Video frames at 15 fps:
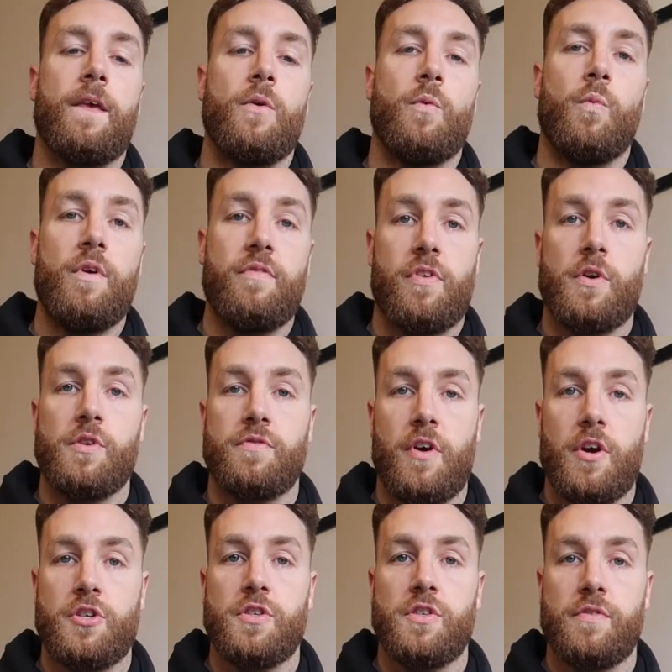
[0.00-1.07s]
With those
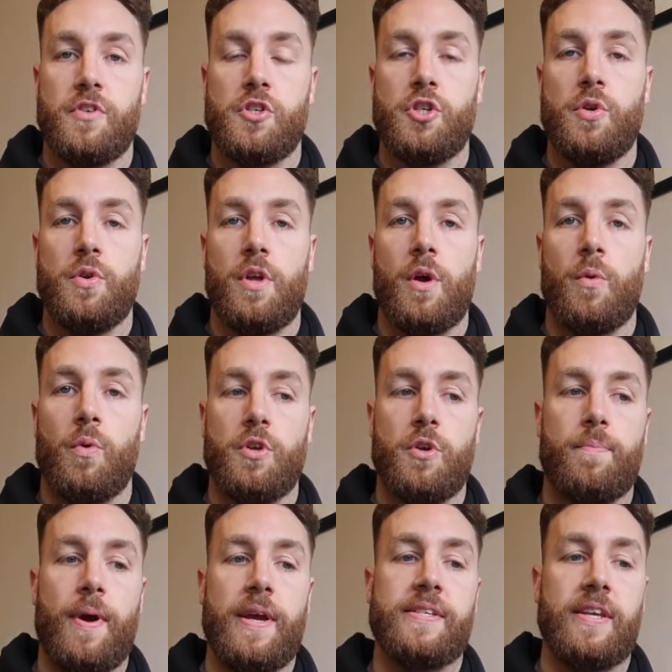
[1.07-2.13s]
versions of a studio, what
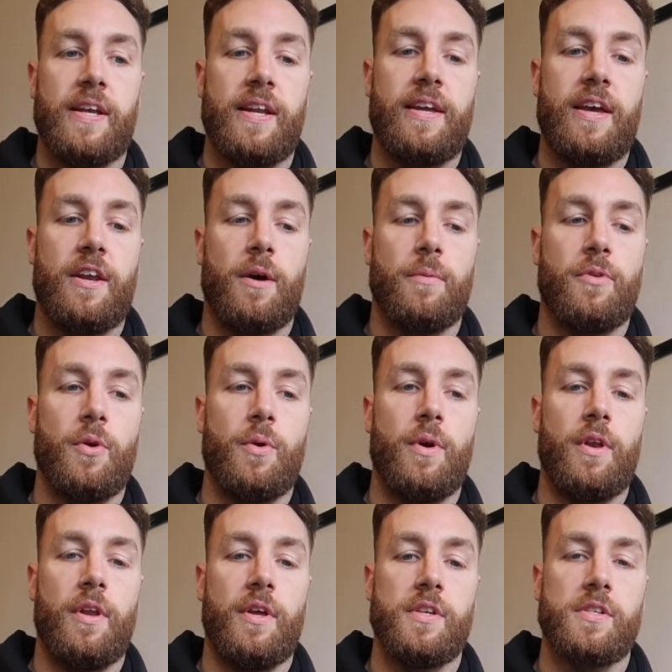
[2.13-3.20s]
you basically end up
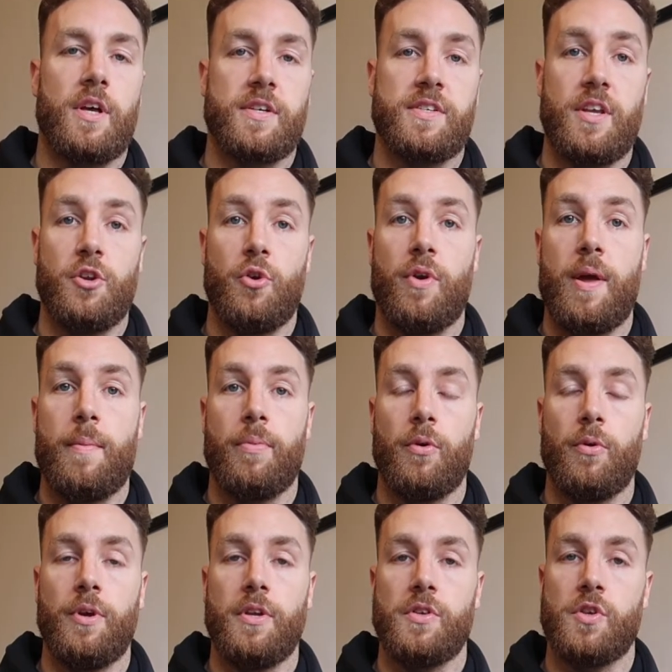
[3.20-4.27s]
doing is, like I said, you're an
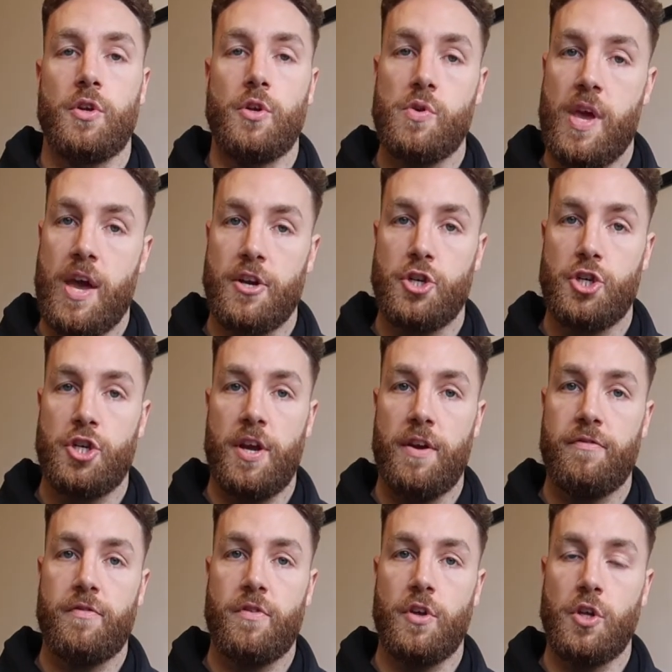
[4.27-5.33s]
employee. So you get a
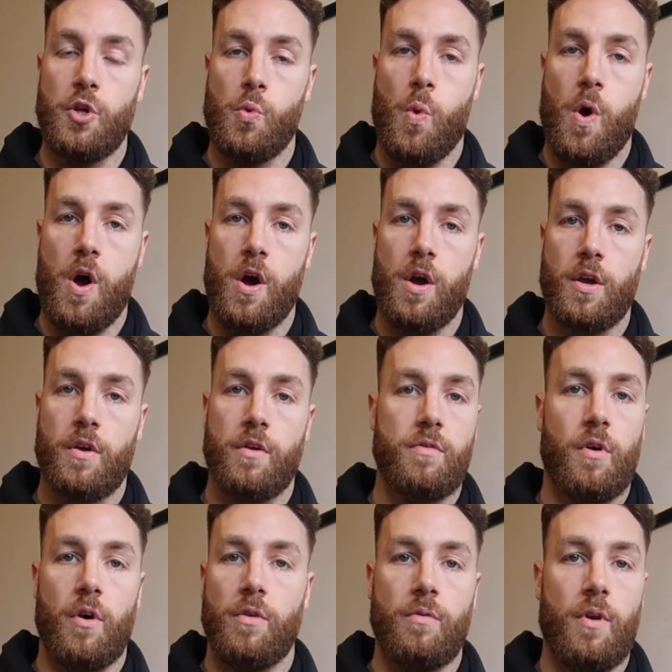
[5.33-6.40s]
shift that you work
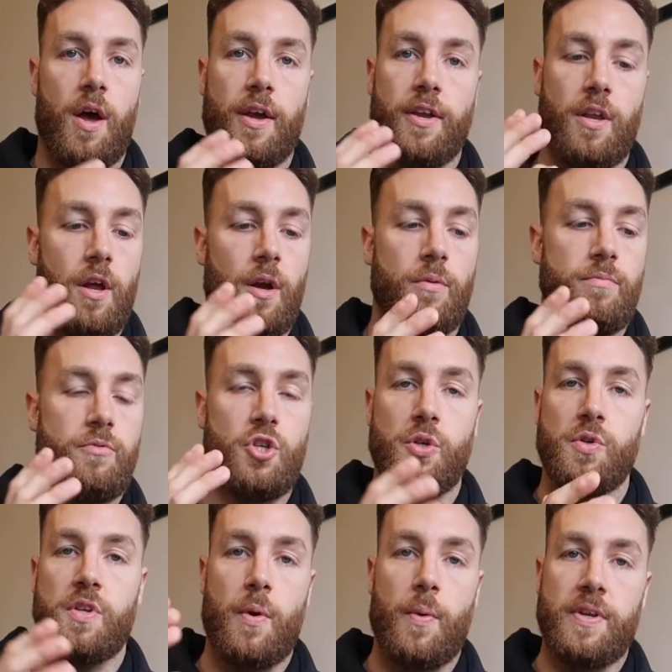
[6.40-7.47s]
on, like, you know,
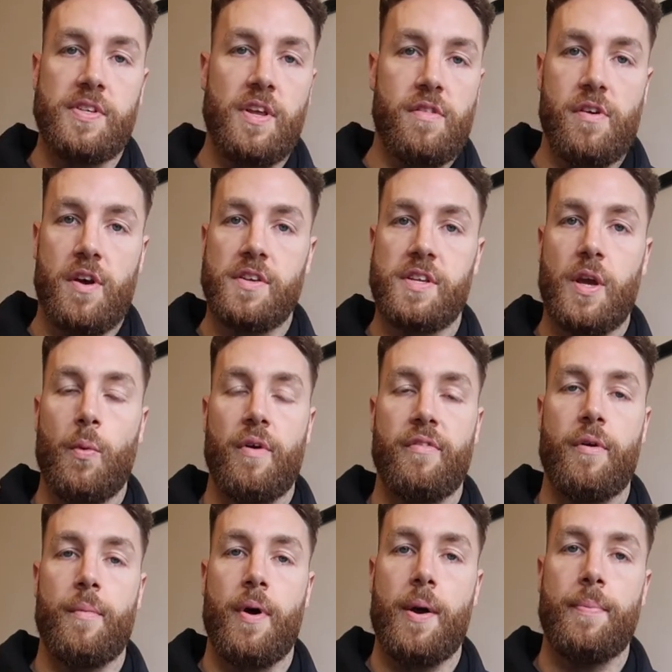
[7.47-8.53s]
Tuesday, Wednesday, Thursday, whatever
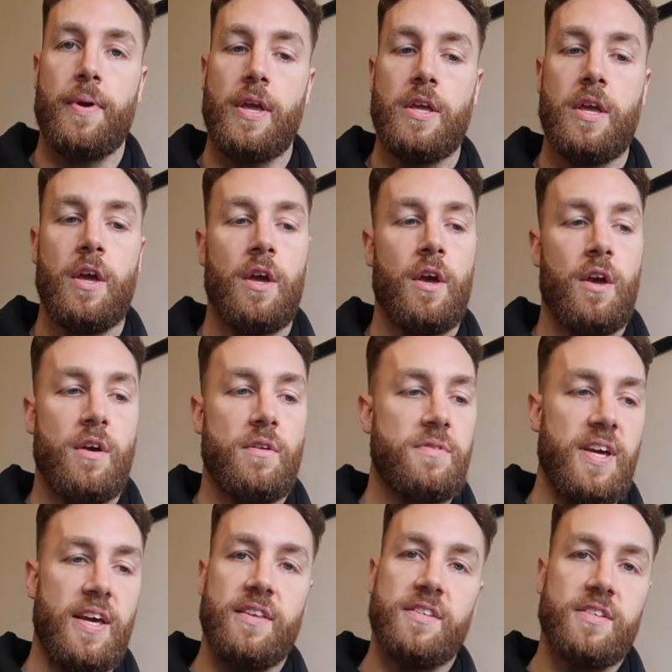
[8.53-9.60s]
it might be,
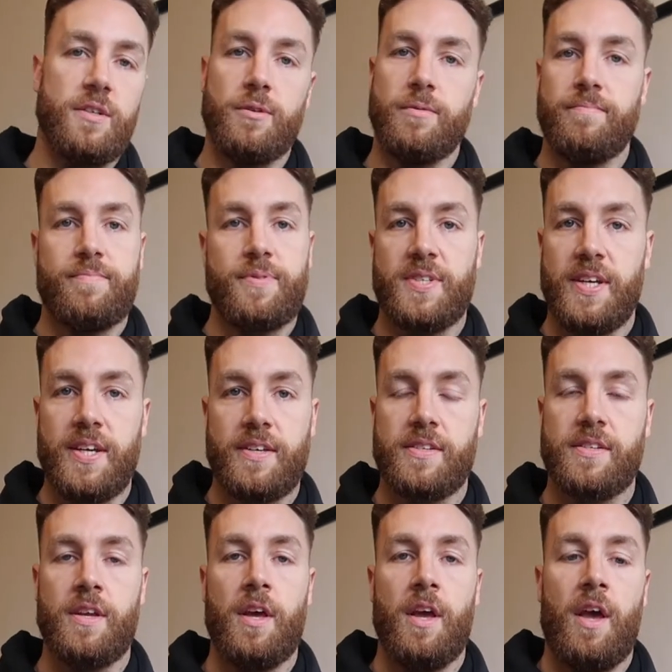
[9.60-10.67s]
10 till
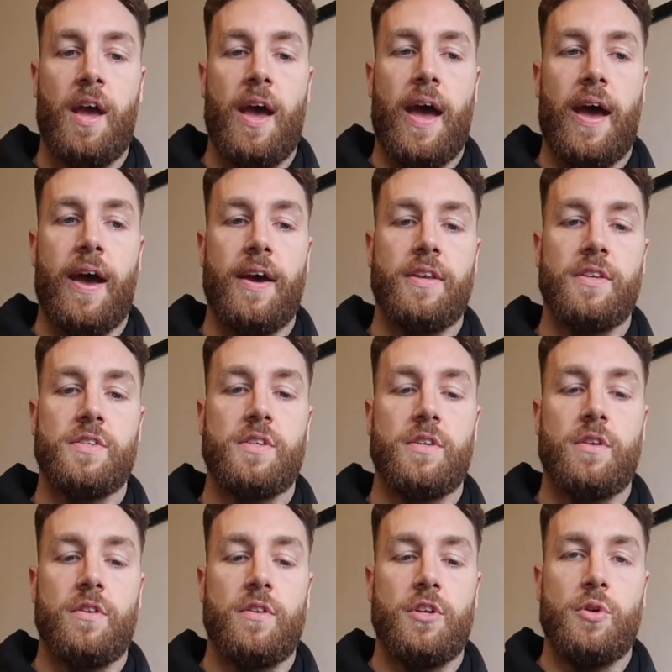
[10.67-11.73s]
6, and
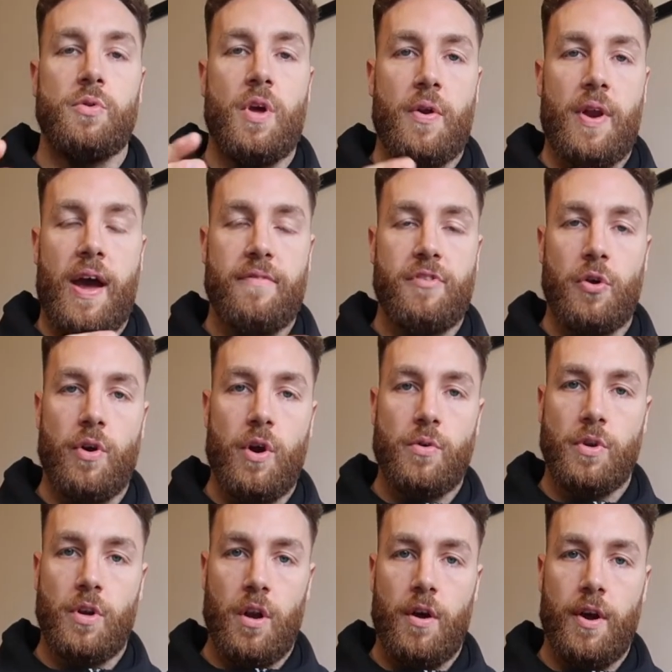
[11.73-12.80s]
you don't have your
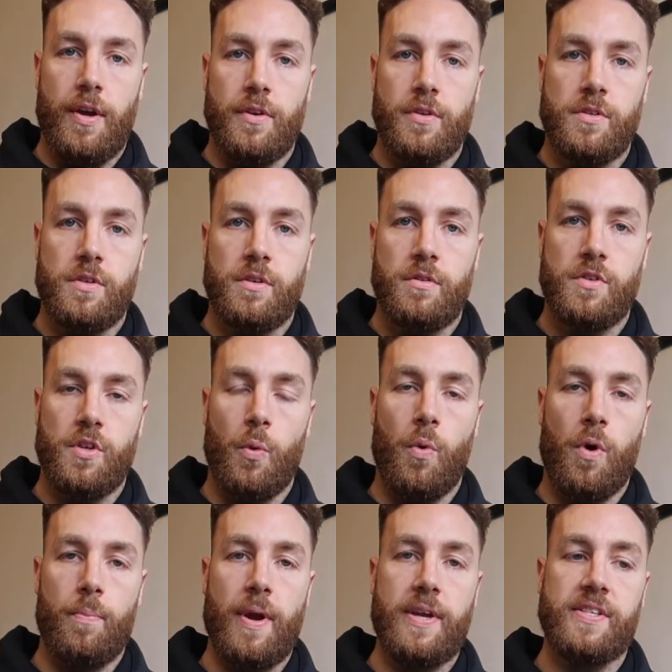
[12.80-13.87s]
own clients. So
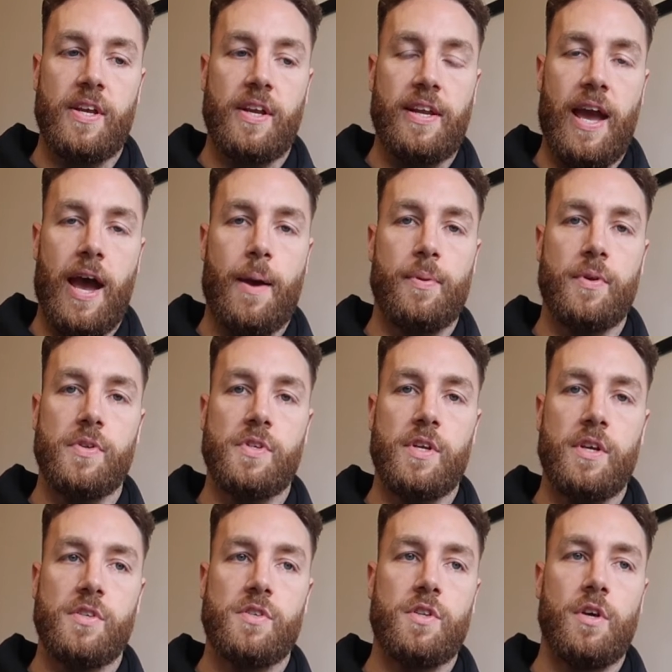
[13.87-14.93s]
what basically happens
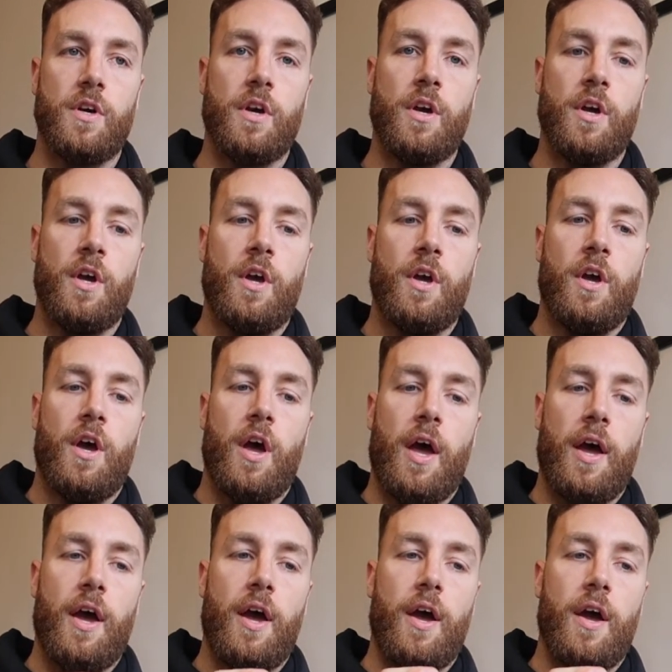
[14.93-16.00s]
is that
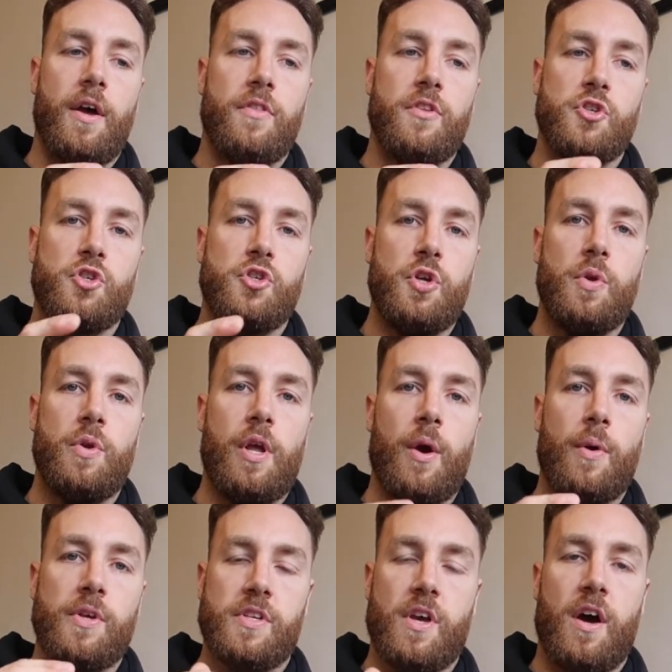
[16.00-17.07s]
the
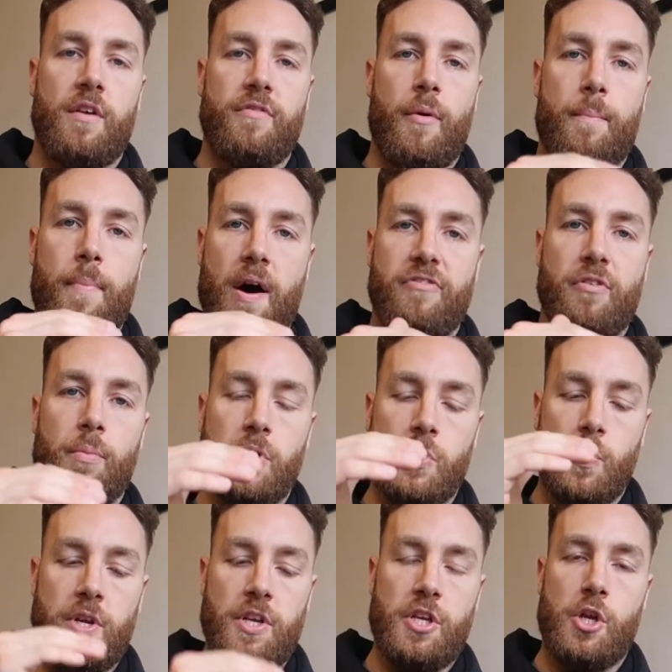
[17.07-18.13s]
studio is kind of a buffer
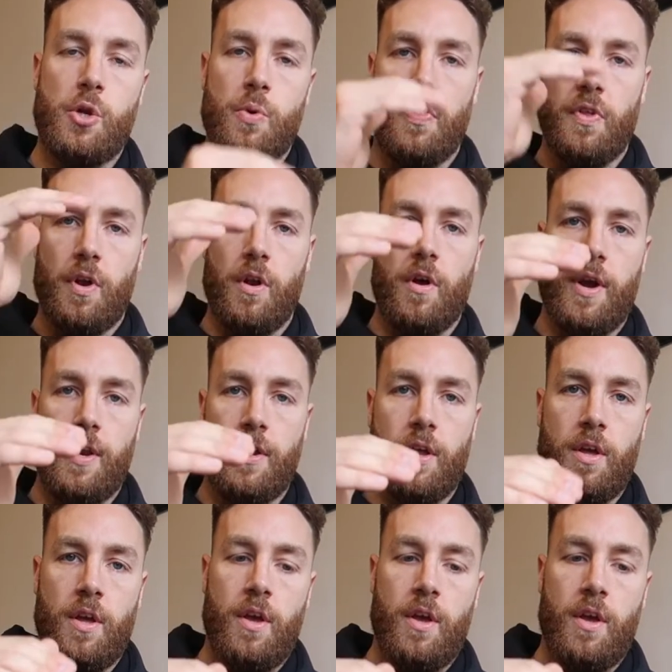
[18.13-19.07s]
between you and the client.